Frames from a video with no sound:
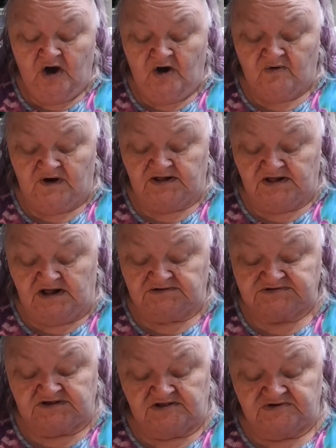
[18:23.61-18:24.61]
Oh, I'll
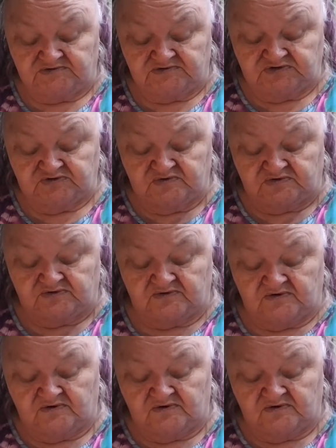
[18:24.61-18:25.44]
tell you too, though.